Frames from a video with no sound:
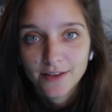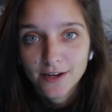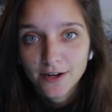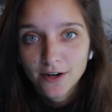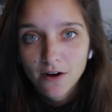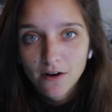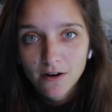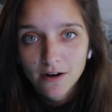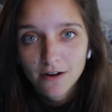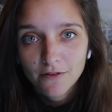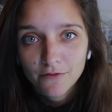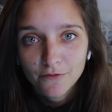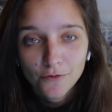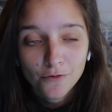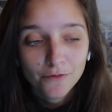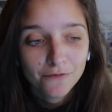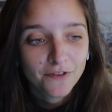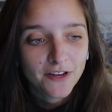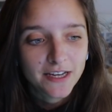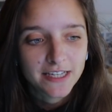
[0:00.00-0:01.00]
There are
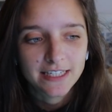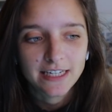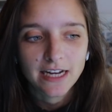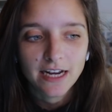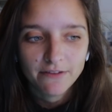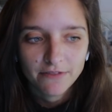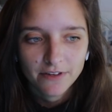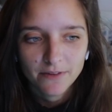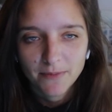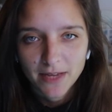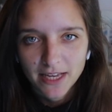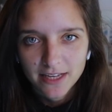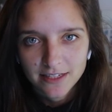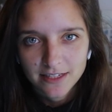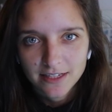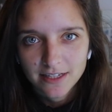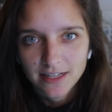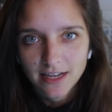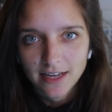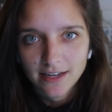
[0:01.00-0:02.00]
full face diving
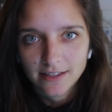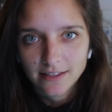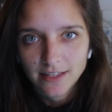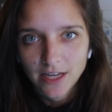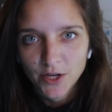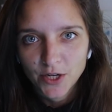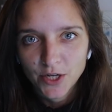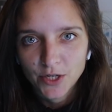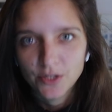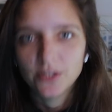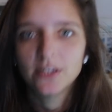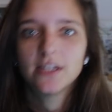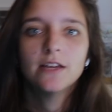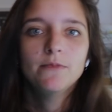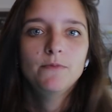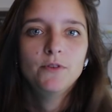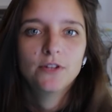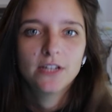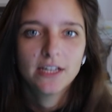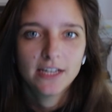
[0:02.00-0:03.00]
masks that allow you to
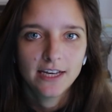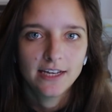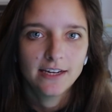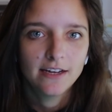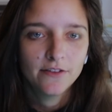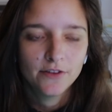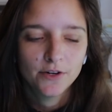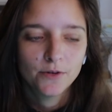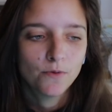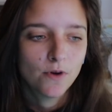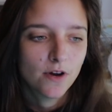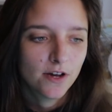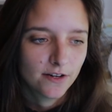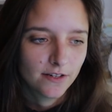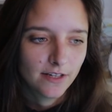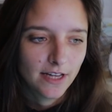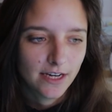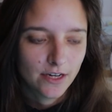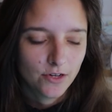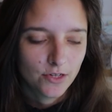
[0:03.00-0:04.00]
communicate
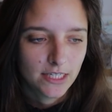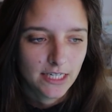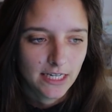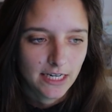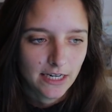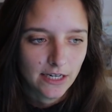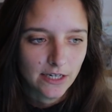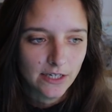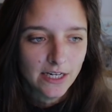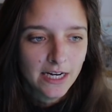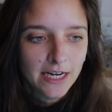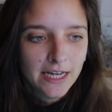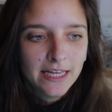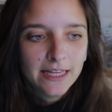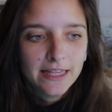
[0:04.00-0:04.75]
underwater like you see here.